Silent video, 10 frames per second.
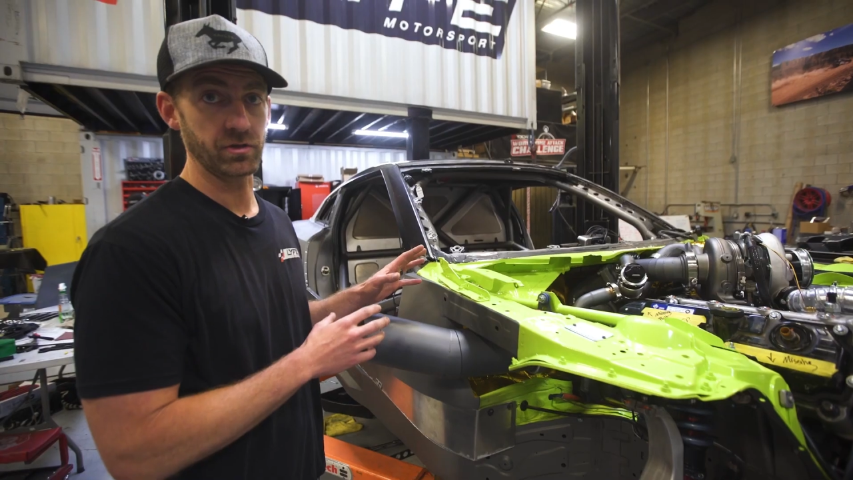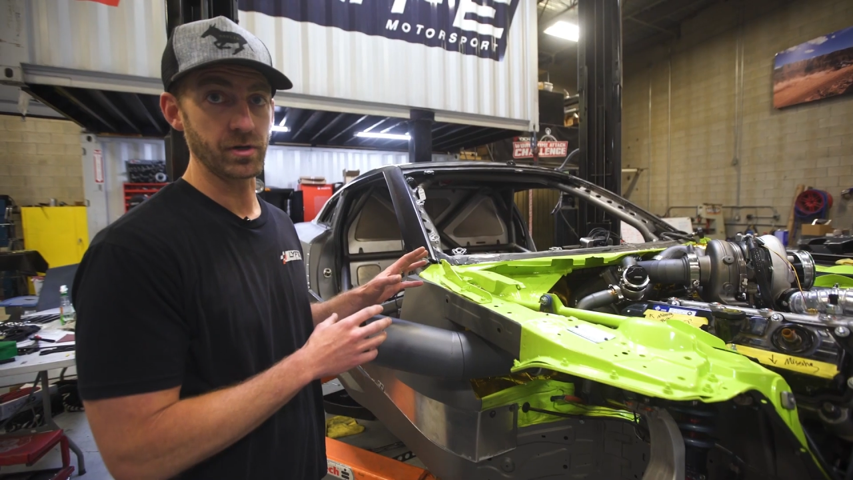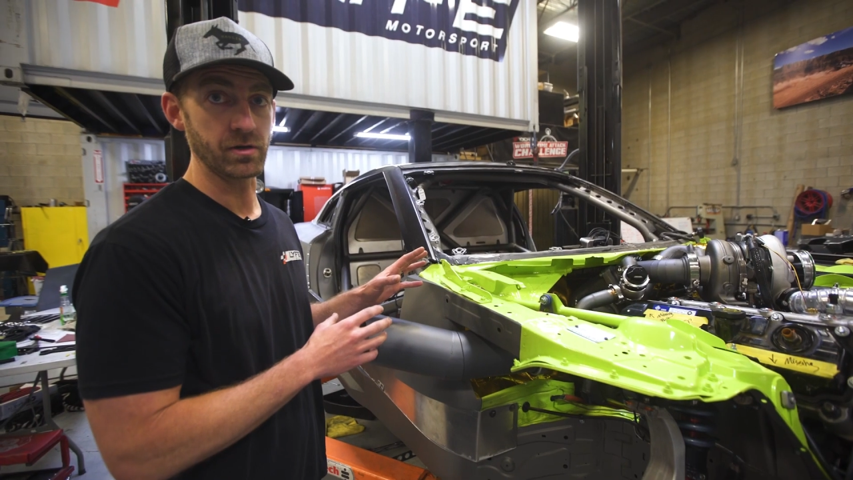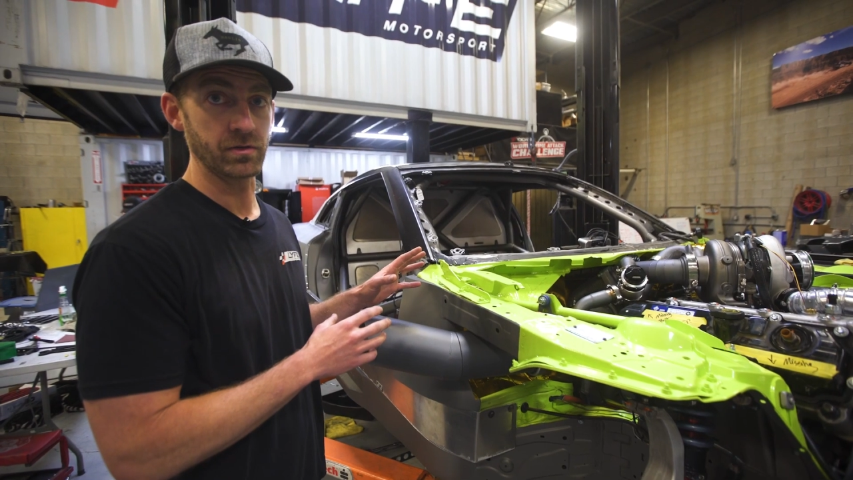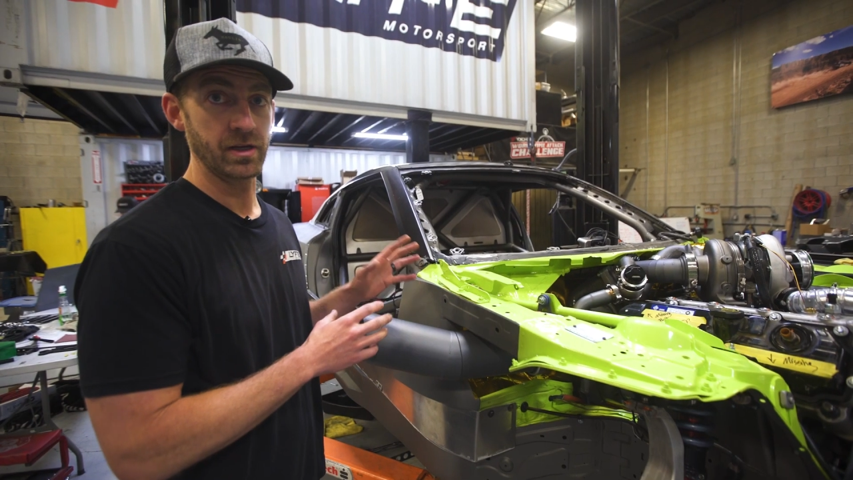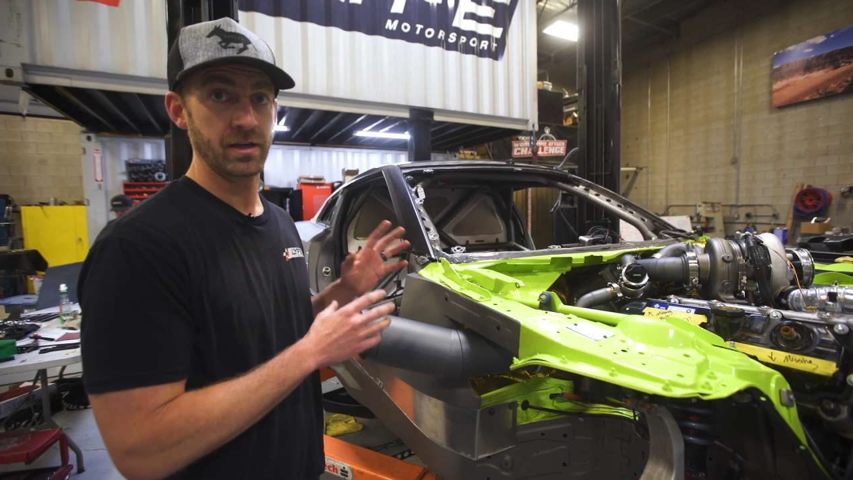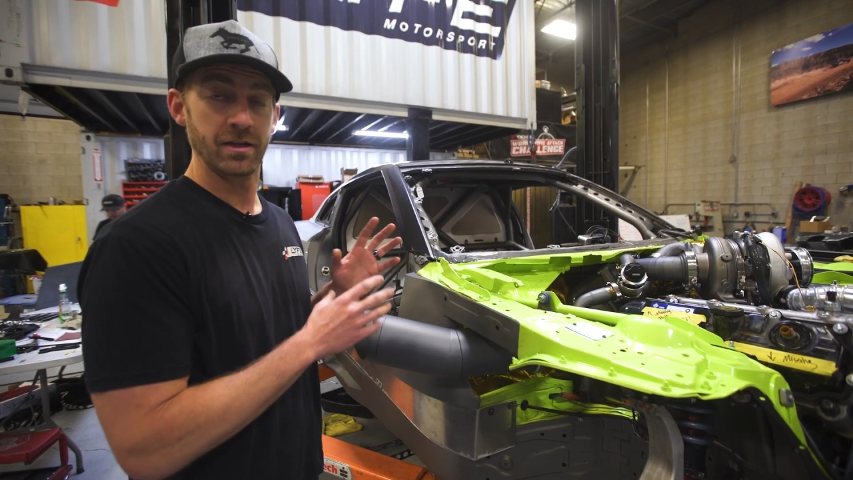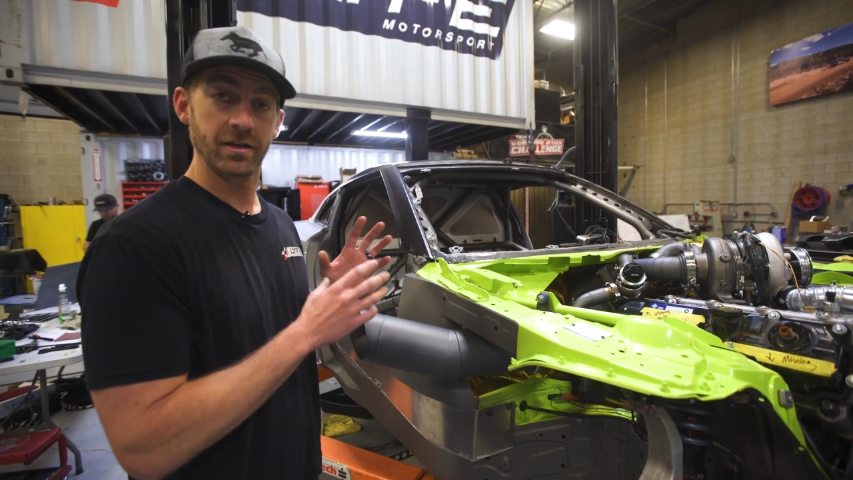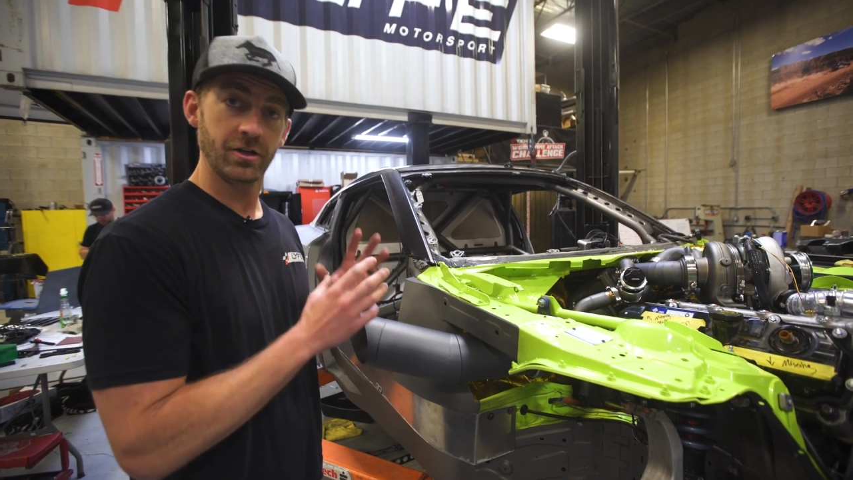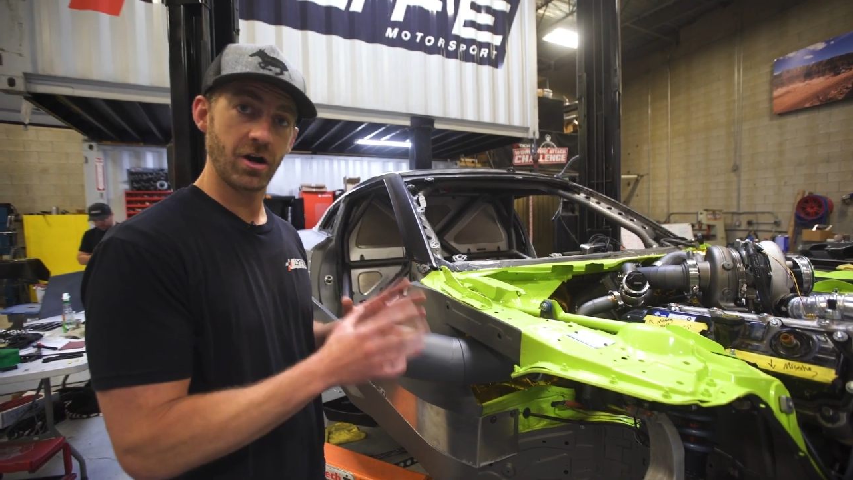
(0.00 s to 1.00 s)
turbo.
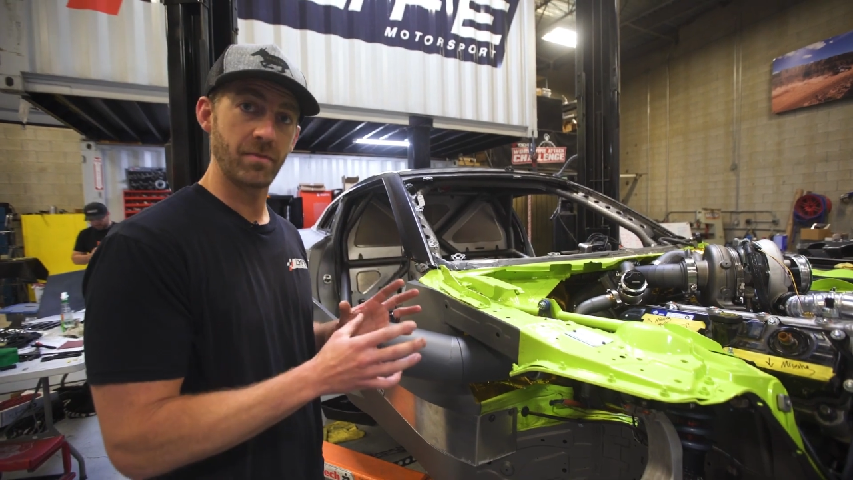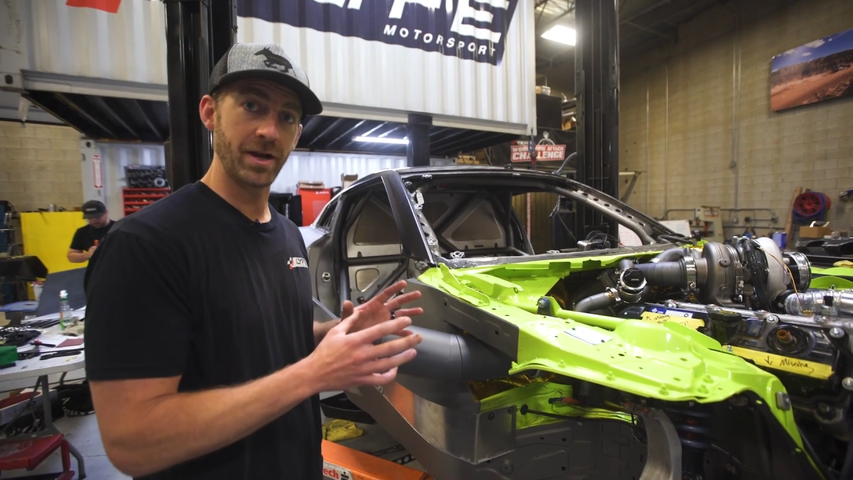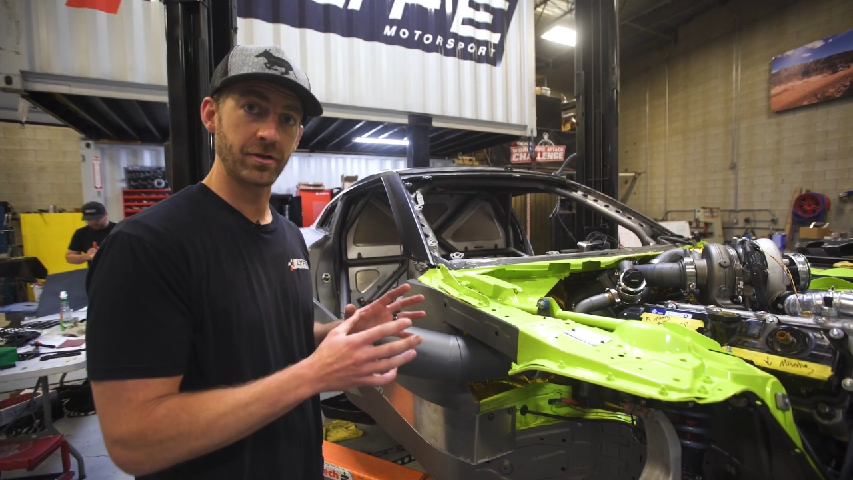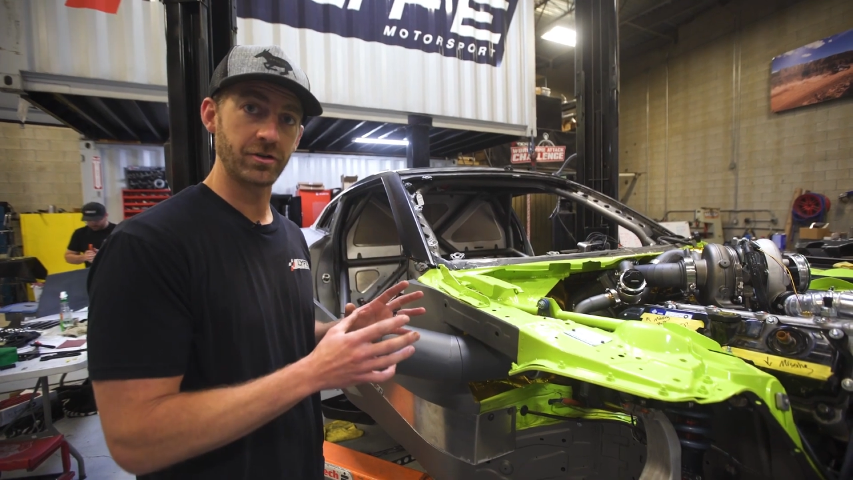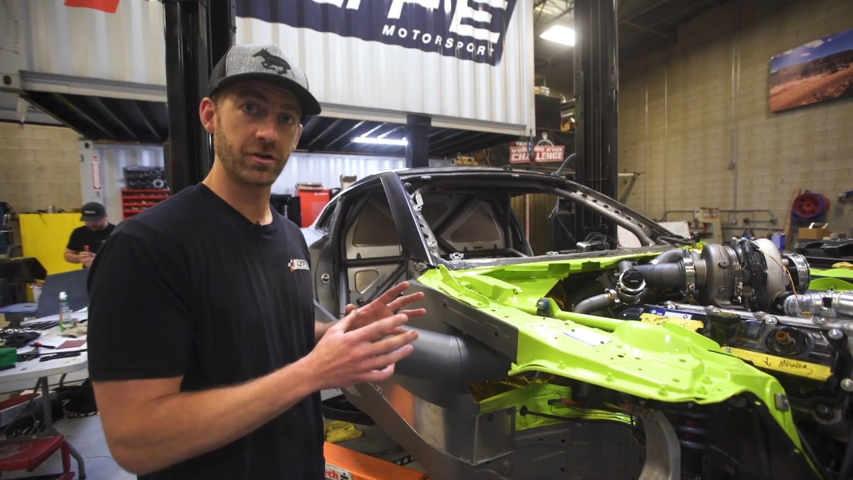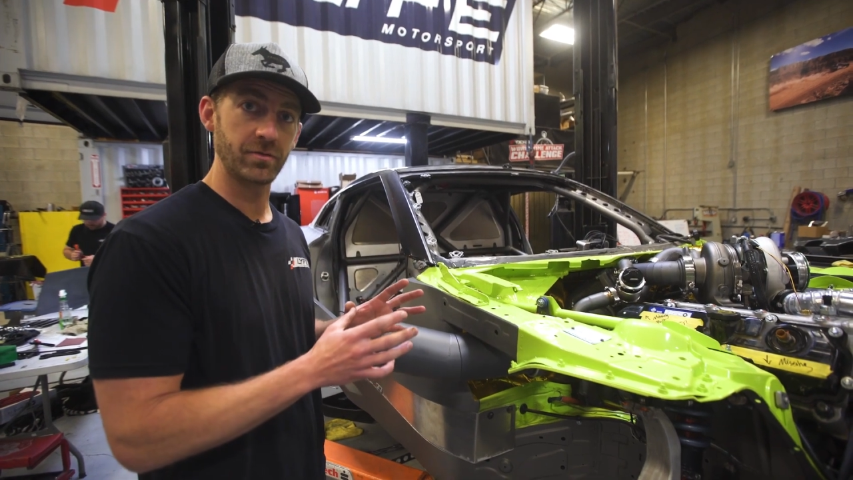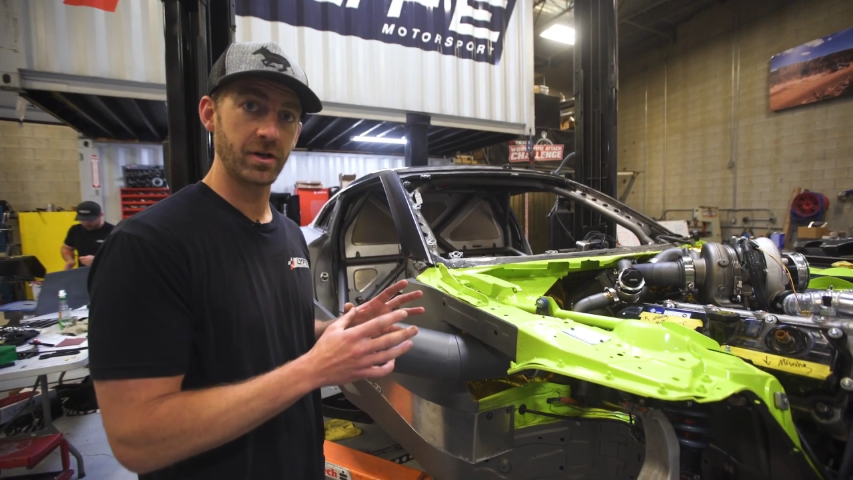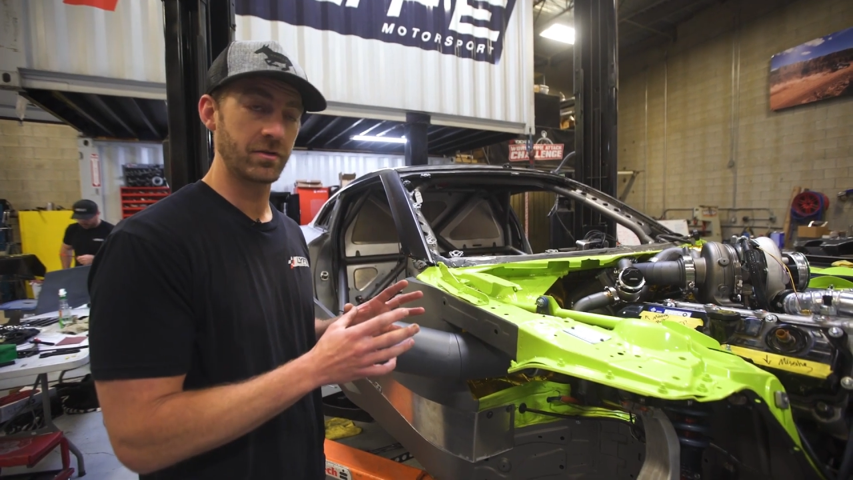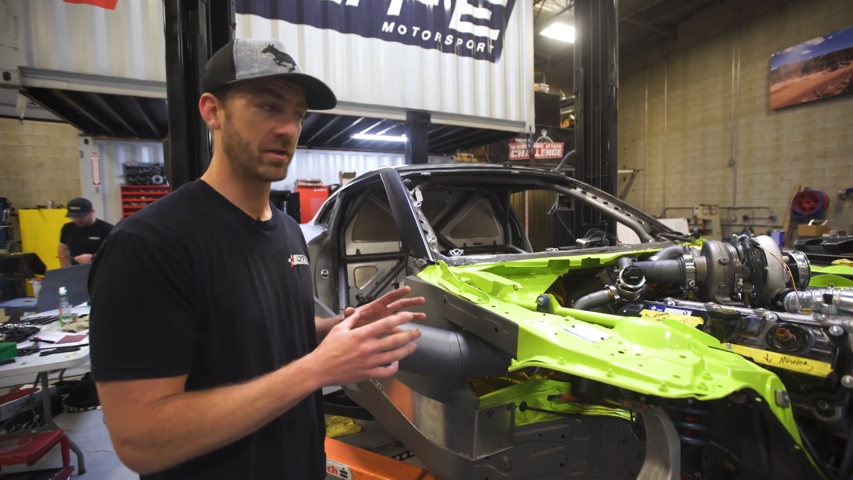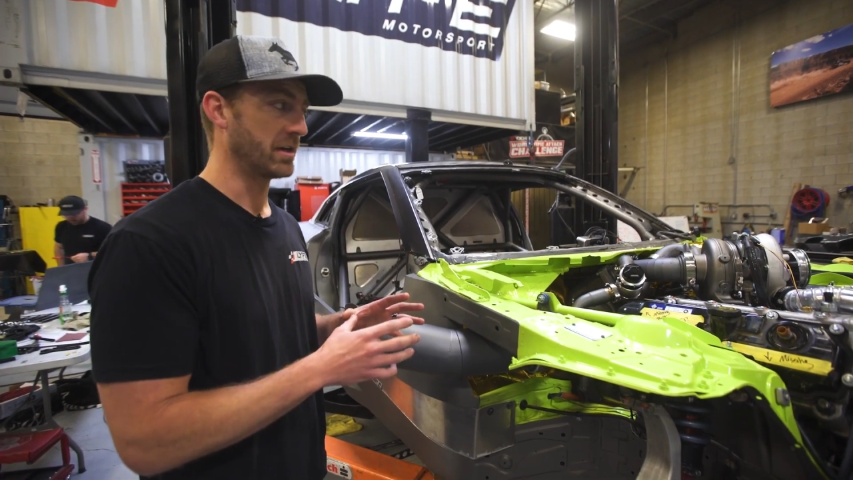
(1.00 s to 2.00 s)
Compound
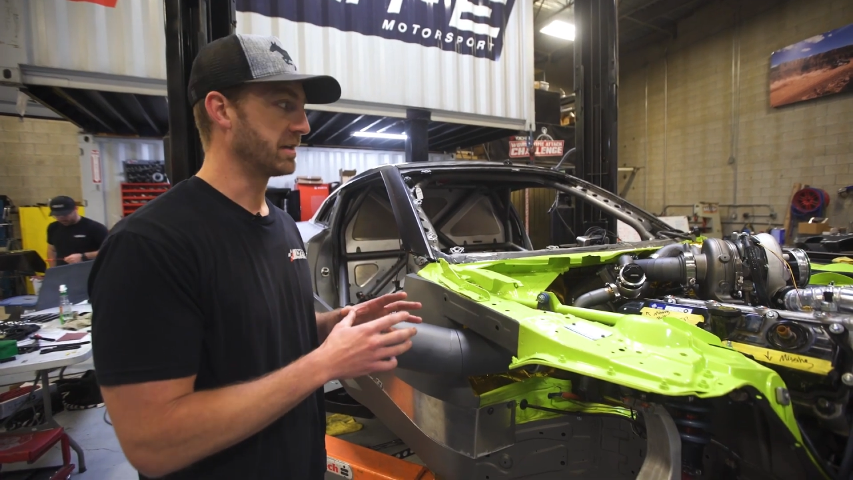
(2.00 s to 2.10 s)
turbo,